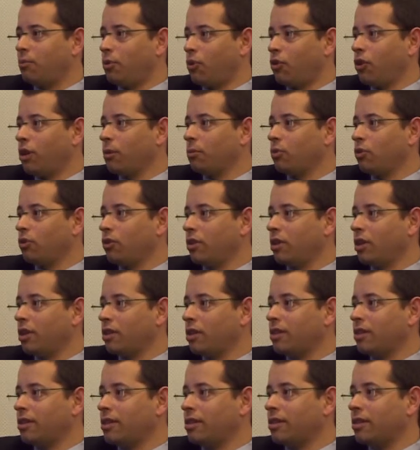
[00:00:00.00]
program
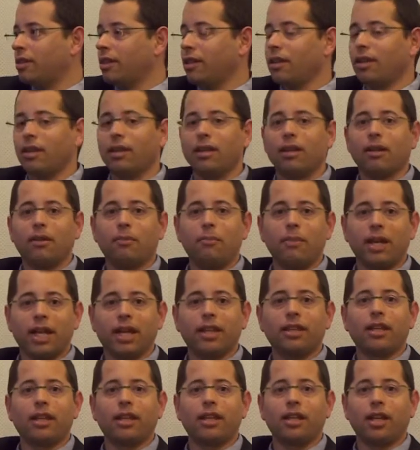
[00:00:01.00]
today is
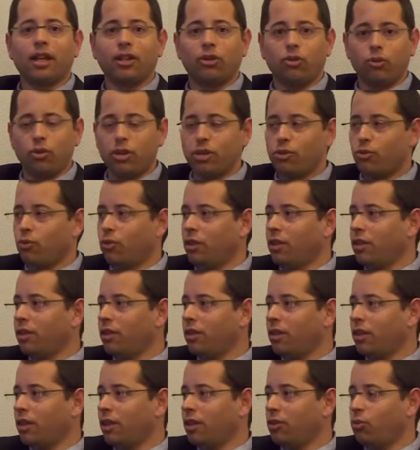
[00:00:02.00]
making Aliyah to
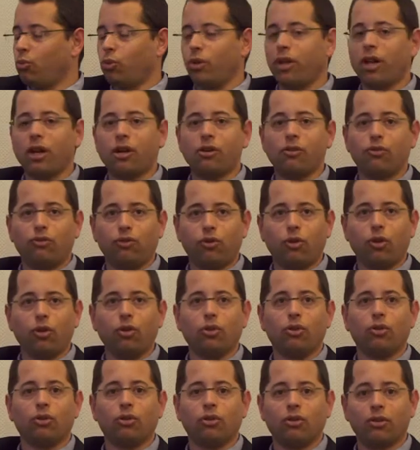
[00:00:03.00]
Israel, and we are
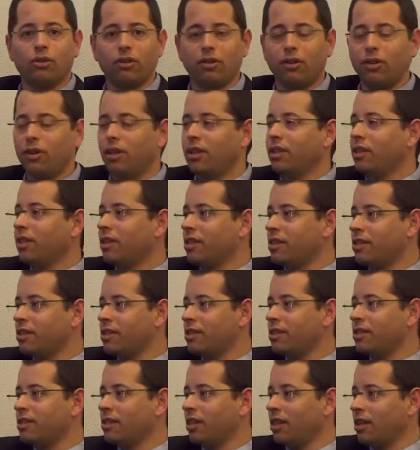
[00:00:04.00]
follow
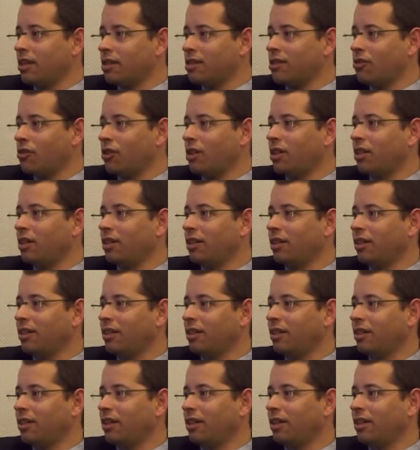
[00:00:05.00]
this Ezra,
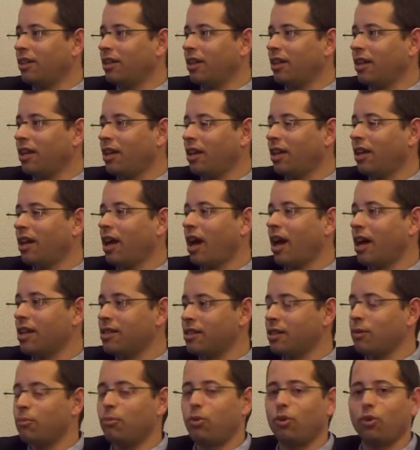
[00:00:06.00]

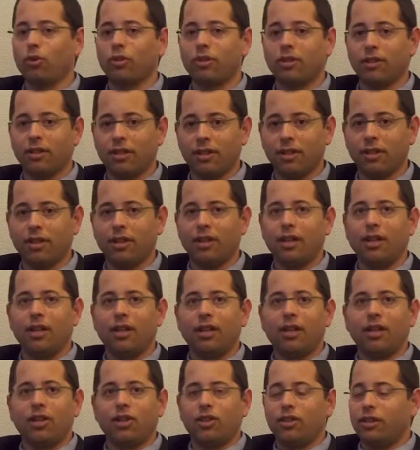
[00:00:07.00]
as he brought
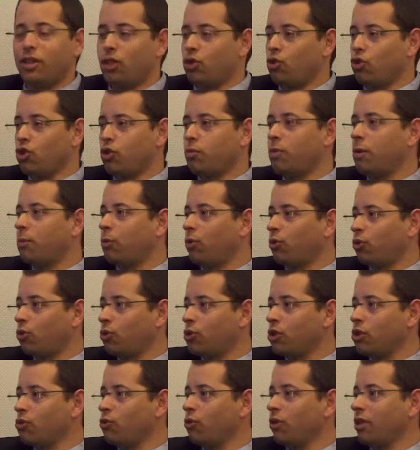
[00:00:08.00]
the Jewish people
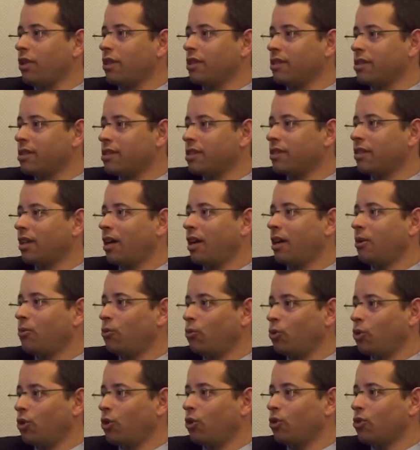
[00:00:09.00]
to Israel. And this
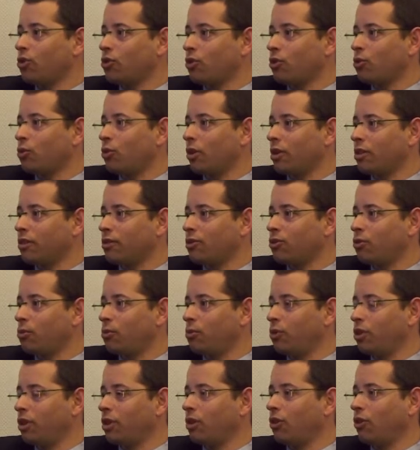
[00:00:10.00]
time we also want
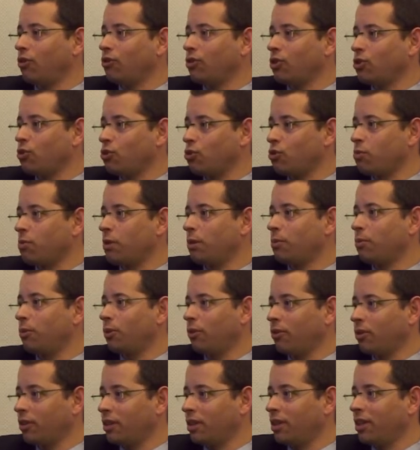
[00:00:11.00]
to bring all the Jewish
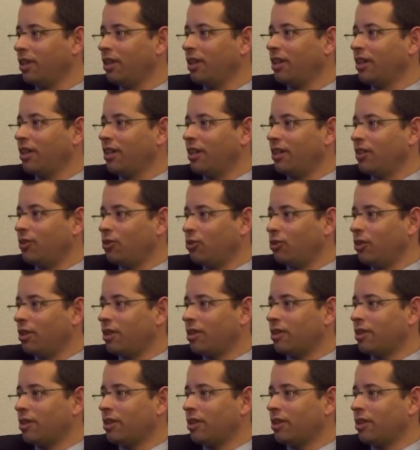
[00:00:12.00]
people to